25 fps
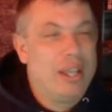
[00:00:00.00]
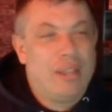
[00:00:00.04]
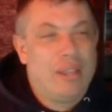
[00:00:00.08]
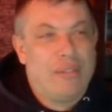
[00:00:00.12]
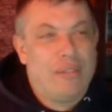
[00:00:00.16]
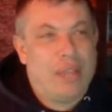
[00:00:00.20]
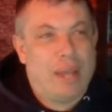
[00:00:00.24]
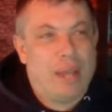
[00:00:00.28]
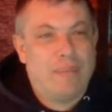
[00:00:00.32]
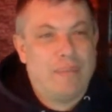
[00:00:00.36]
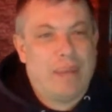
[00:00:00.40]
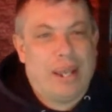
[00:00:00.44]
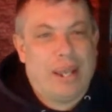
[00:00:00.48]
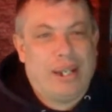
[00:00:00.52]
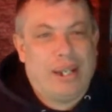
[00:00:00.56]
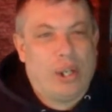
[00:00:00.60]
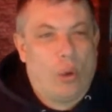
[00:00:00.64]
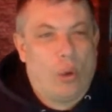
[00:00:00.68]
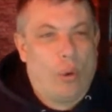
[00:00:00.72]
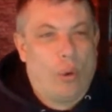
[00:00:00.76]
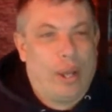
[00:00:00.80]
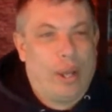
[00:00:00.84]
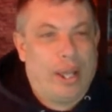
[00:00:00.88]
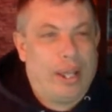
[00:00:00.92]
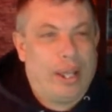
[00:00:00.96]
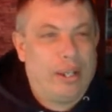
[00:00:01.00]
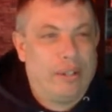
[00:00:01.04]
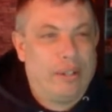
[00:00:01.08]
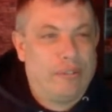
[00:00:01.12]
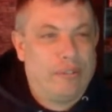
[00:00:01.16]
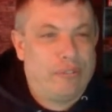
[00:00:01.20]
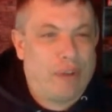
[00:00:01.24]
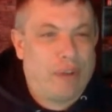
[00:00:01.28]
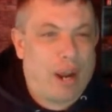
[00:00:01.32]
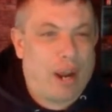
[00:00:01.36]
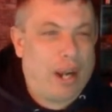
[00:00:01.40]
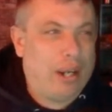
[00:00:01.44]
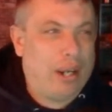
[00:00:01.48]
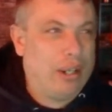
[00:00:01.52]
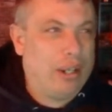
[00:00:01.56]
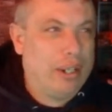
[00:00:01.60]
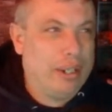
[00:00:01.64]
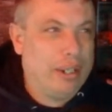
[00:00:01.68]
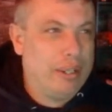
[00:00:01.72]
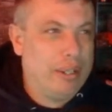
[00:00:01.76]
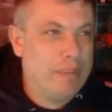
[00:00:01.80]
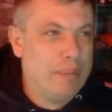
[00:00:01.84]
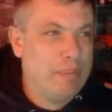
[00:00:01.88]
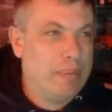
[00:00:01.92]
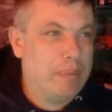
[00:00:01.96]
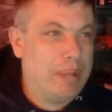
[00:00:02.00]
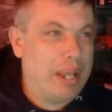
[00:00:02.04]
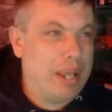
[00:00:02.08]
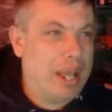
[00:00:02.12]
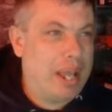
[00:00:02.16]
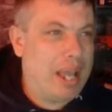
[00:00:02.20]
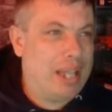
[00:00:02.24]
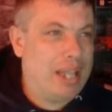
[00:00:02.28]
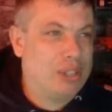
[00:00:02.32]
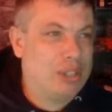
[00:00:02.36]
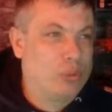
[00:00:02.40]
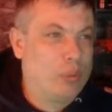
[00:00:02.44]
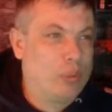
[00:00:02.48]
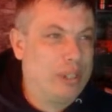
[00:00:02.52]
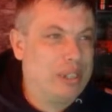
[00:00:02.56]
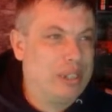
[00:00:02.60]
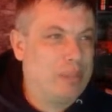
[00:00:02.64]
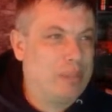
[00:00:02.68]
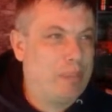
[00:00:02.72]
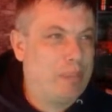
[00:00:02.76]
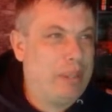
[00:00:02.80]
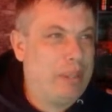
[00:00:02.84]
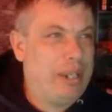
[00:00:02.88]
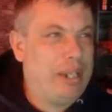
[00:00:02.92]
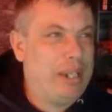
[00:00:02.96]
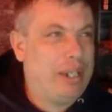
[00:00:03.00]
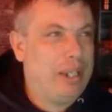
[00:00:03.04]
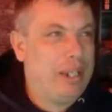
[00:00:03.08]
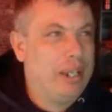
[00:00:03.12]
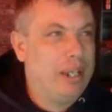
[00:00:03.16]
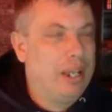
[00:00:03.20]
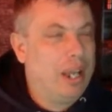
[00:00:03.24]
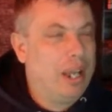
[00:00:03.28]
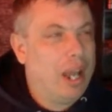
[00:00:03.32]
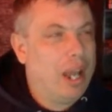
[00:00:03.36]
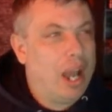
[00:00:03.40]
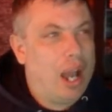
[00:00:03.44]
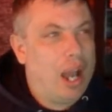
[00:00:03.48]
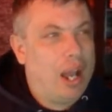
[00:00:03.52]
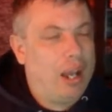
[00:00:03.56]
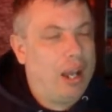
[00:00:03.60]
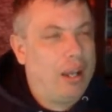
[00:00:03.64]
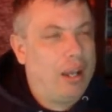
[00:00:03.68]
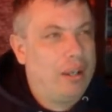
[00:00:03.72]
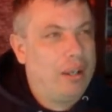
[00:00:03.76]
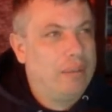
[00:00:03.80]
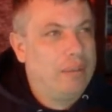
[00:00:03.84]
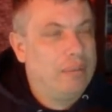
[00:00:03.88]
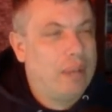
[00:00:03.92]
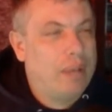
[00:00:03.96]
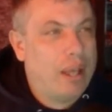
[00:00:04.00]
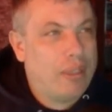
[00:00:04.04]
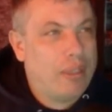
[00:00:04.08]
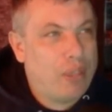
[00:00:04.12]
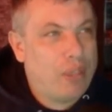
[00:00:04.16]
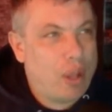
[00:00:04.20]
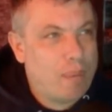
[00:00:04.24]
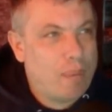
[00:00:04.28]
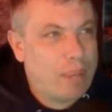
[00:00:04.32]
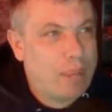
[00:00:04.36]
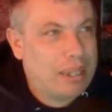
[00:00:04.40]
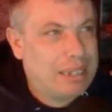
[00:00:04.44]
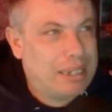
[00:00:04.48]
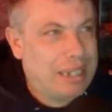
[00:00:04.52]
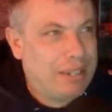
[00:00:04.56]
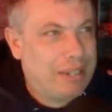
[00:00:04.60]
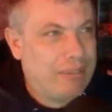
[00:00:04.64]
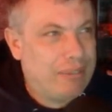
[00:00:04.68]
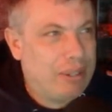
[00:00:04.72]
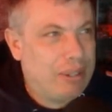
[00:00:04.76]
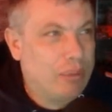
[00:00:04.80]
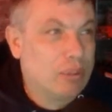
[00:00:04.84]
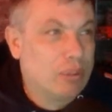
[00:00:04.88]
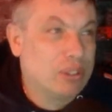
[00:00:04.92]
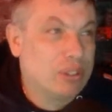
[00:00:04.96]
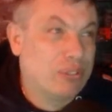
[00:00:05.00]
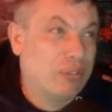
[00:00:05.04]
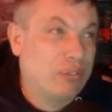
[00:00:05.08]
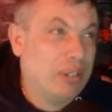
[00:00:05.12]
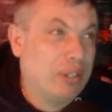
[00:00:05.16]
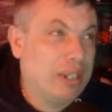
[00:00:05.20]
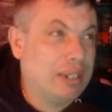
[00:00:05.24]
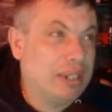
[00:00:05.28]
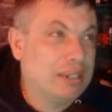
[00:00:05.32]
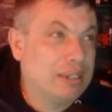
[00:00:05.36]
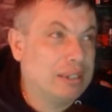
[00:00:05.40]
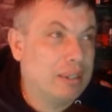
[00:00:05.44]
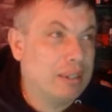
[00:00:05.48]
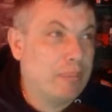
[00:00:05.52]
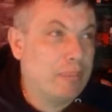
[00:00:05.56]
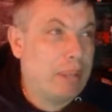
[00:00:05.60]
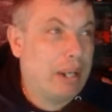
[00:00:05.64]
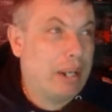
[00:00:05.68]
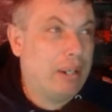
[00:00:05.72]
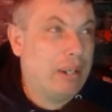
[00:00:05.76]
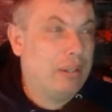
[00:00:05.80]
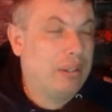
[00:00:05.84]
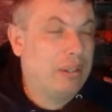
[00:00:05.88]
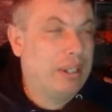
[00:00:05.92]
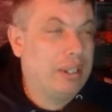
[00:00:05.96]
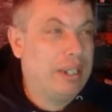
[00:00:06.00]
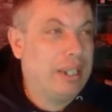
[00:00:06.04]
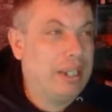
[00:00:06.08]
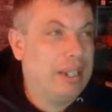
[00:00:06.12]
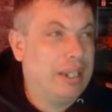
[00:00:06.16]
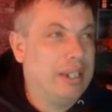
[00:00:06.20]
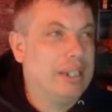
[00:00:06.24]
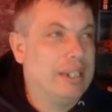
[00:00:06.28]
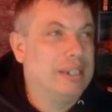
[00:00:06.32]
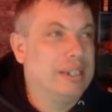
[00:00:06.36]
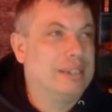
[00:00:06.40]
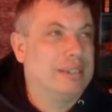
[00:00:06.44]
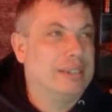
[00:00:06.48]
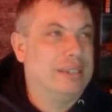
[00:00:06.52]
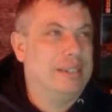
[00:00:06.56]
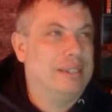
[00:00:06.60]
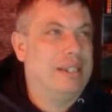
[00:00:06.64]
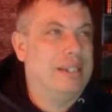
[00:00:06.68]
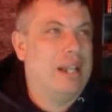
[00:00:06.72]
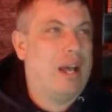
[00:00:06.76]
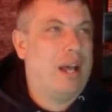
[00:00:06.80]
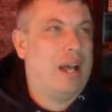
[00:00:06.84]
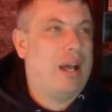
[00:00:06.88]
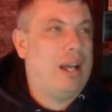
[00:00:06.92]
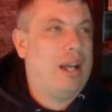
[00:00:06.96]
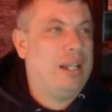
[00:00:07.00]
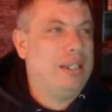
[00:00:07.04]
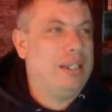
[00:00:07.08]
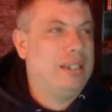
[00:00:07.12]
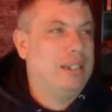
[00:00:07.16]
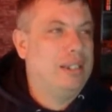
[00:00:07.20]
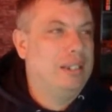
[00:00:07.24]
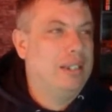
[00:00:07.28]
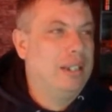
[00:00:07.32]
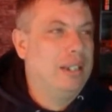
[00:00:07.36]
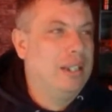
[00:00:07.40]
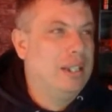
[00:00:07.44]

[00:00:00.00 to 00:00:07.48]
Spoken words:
they may go ahead and fire him as we speak. I thought my TV was fixed. Apparently it is not.